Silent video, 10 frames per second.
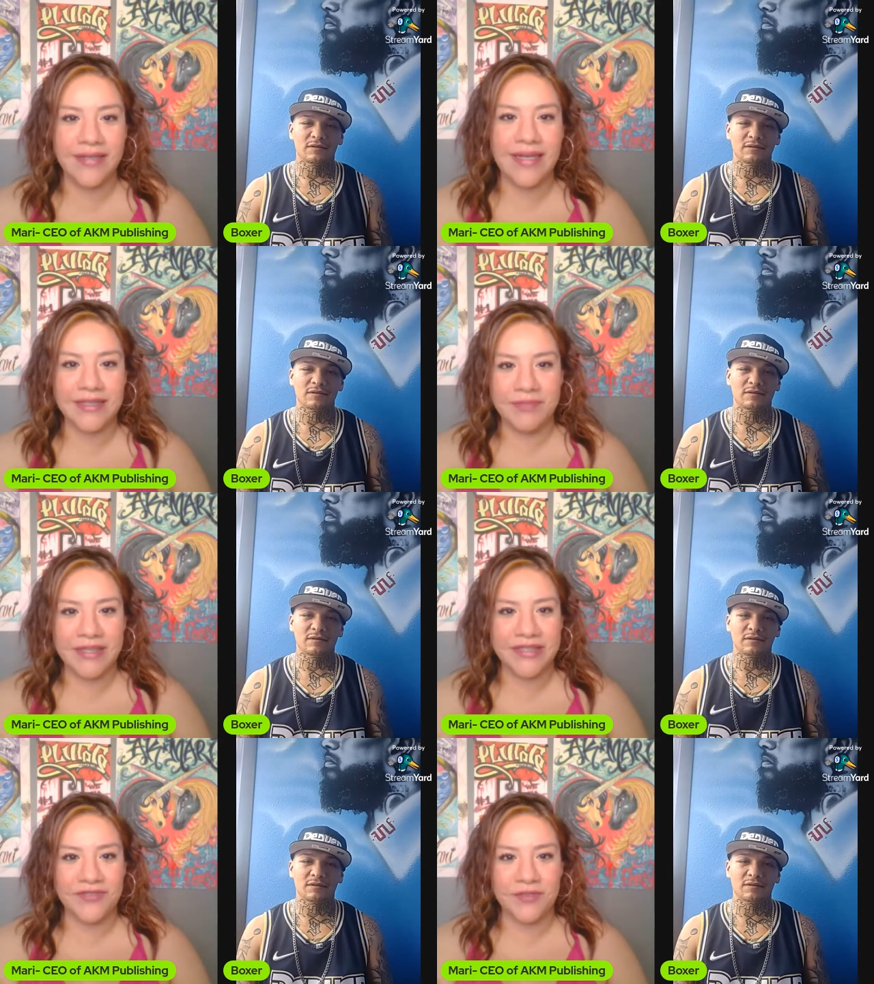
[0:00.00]
Speaker 1: nice
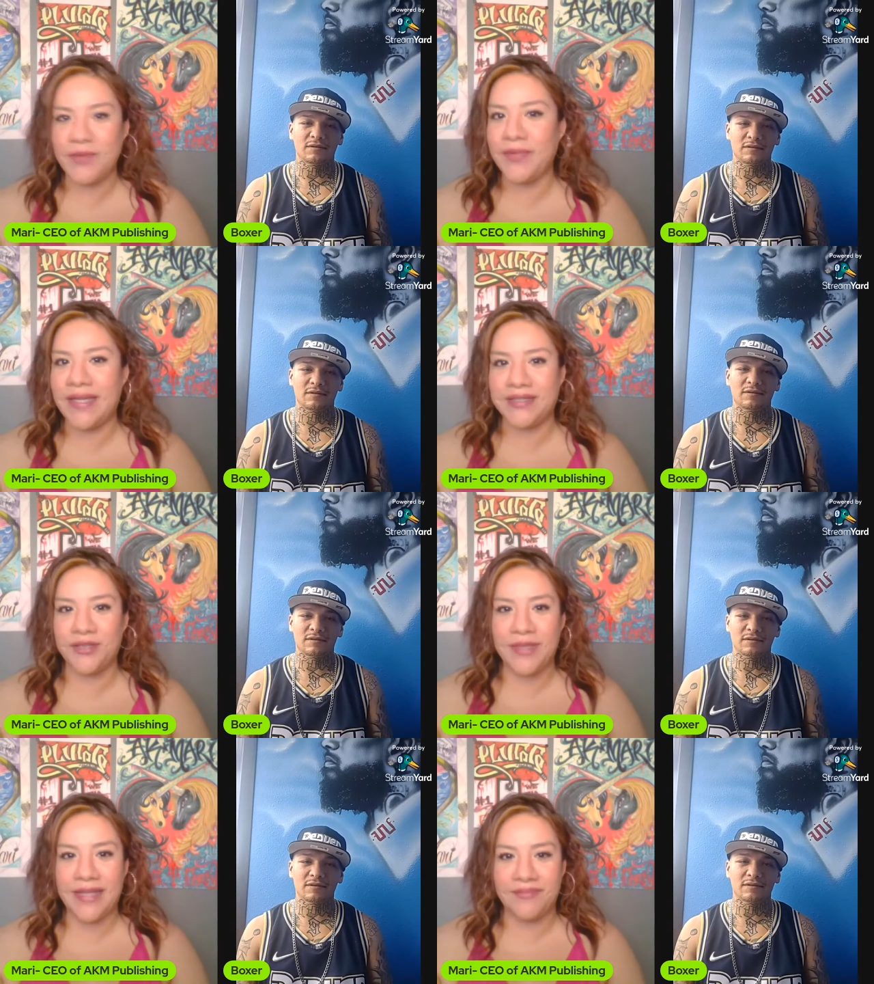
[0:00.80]
pictures from people that
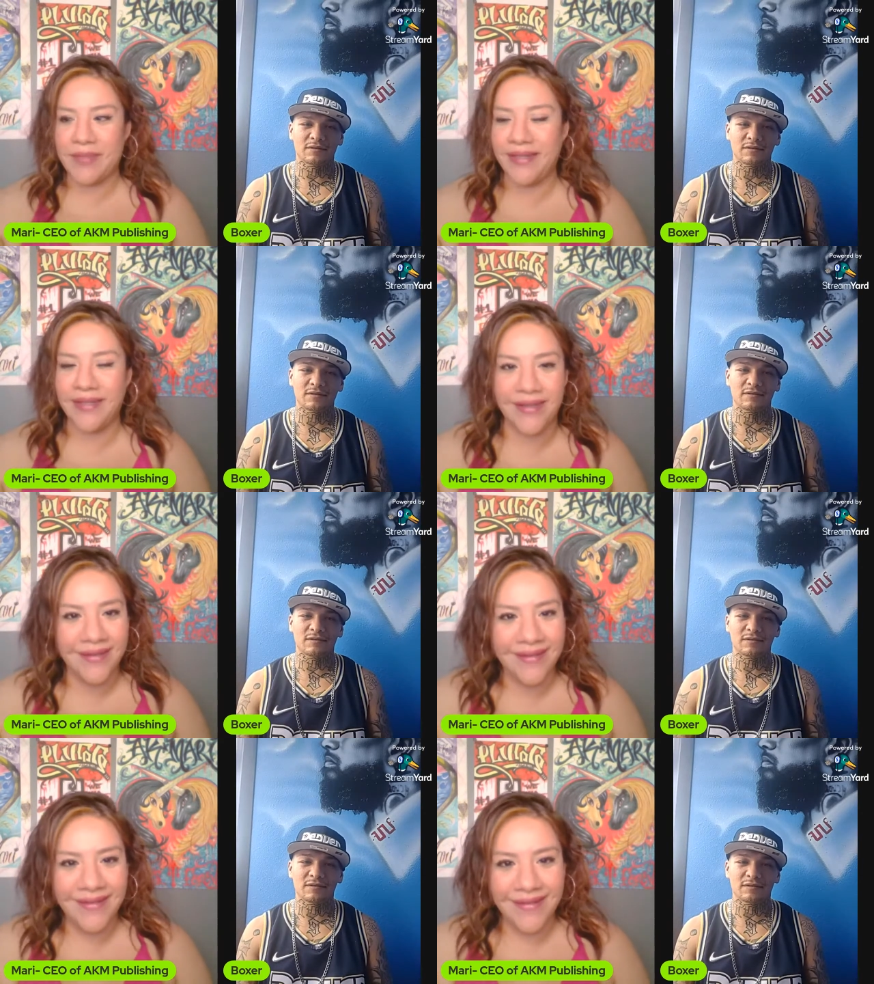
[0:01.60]
show me that've been there.
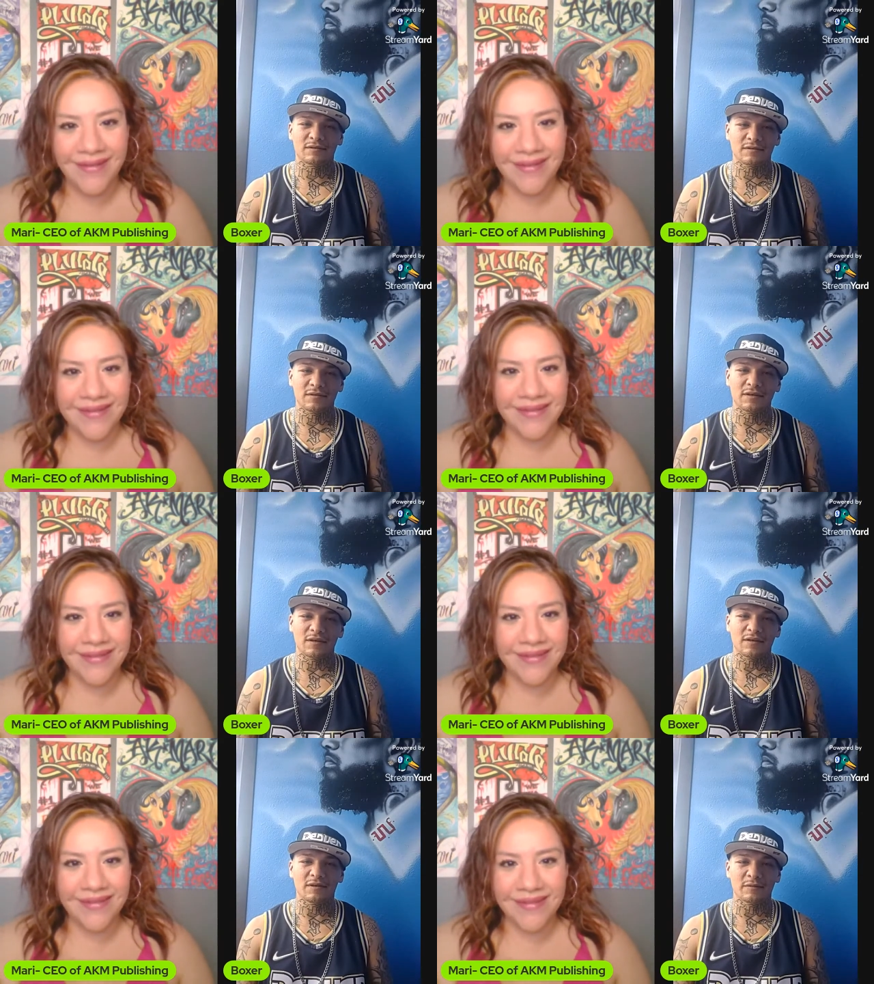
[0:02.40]

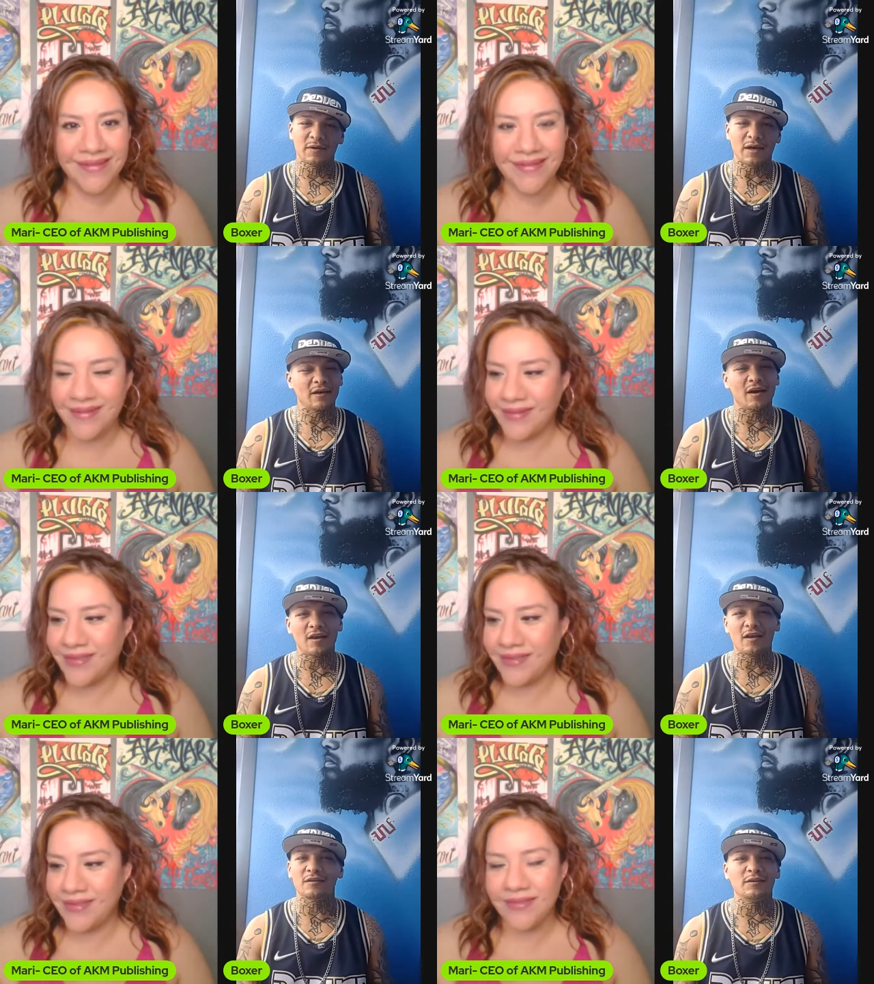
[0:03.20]
Speaker 2: Yeah, we got got
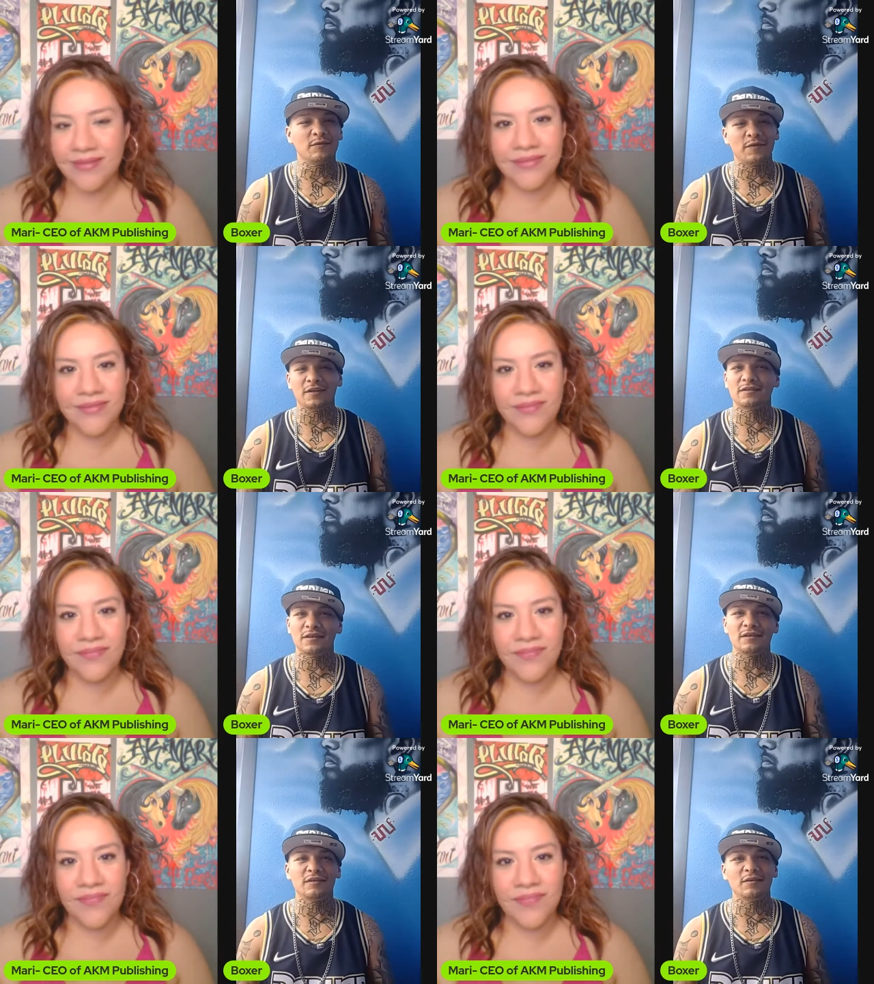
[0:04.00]
a lot of good pictures.
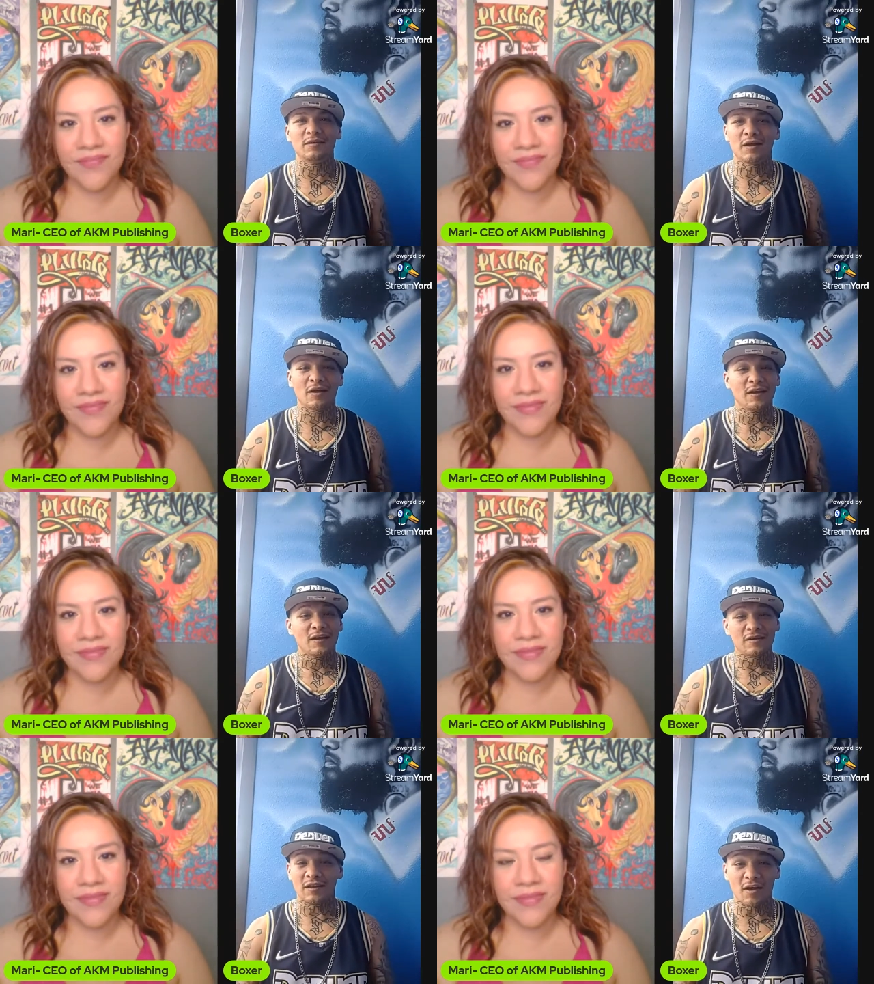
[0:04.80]
You know, lot,
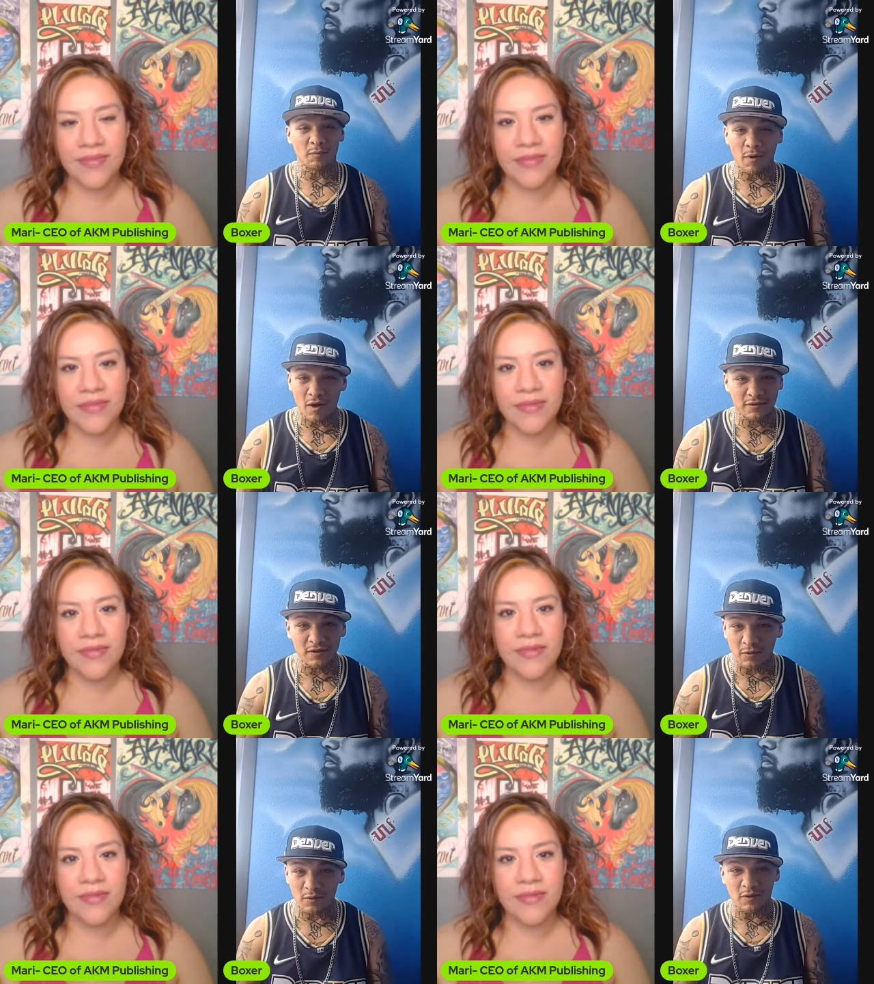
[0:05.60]
there's a lot of
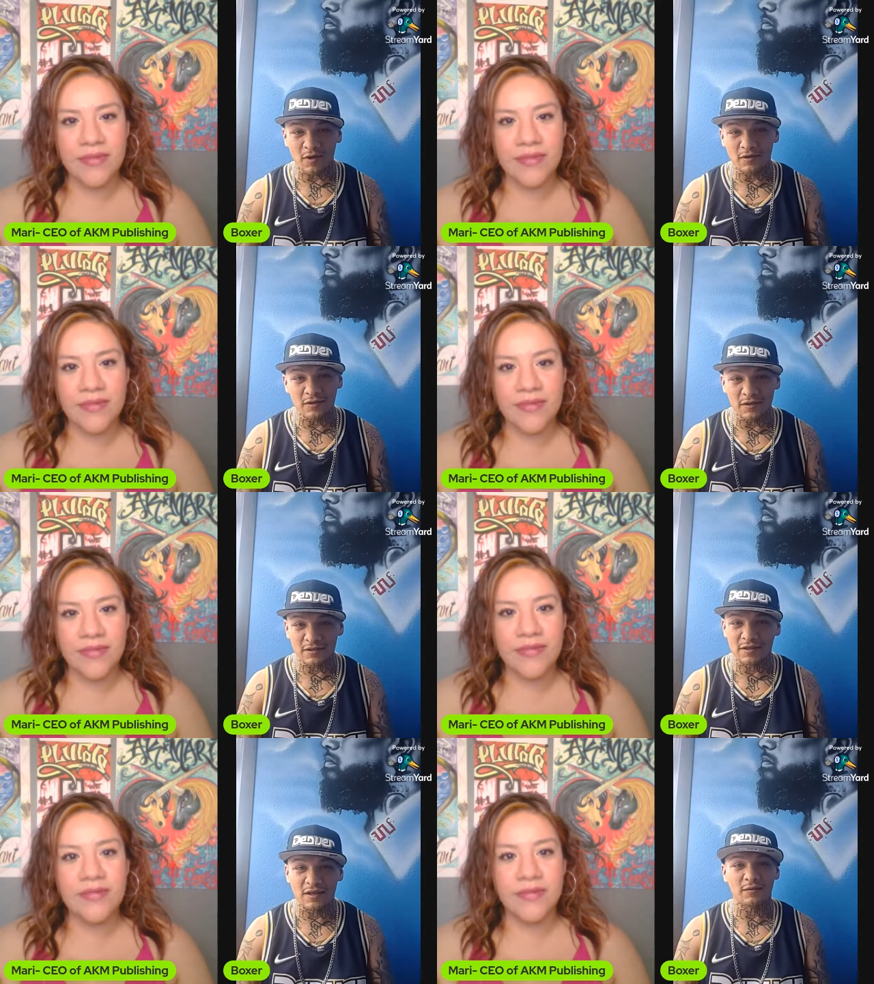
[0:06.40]
boxing going on in
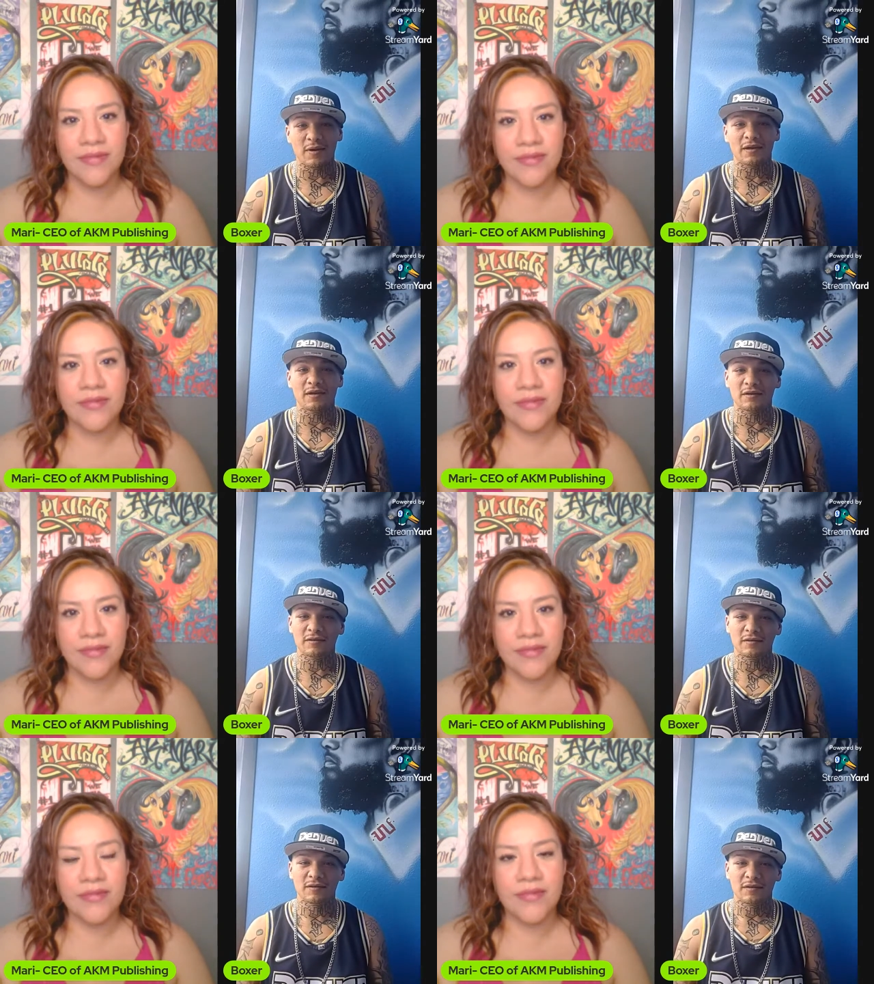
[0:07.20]
this state right
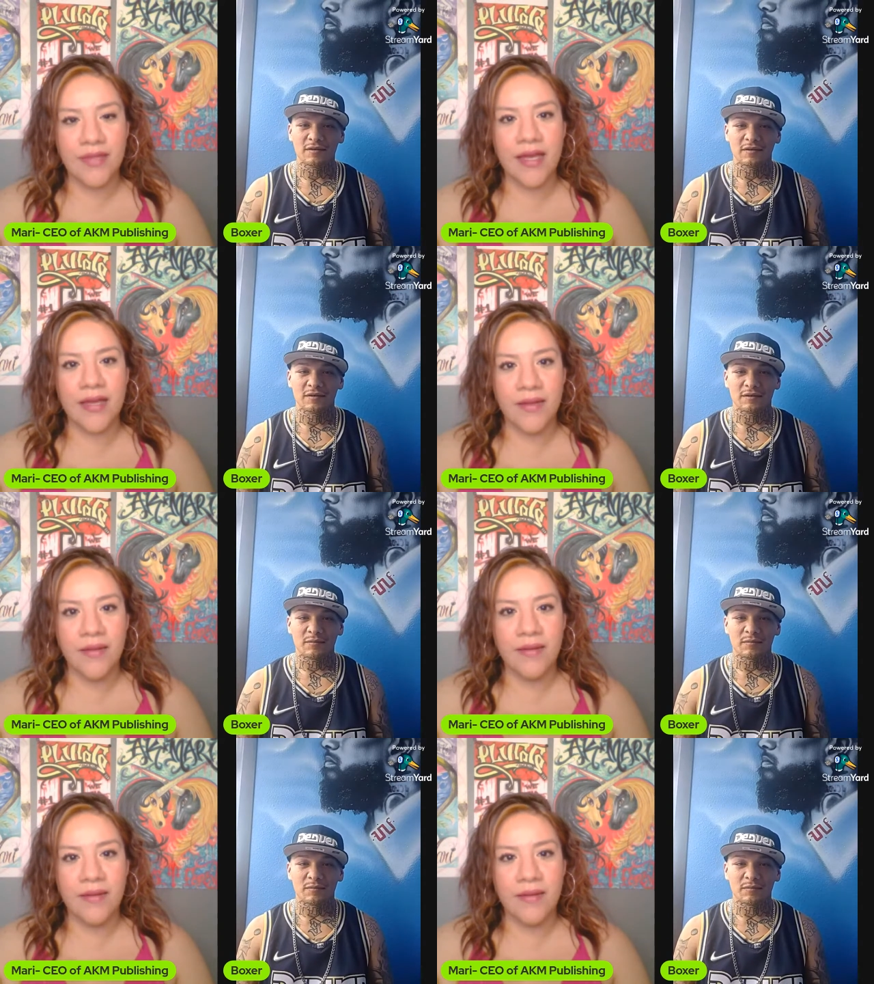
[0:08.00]
now.
Speaker 1: Yeah.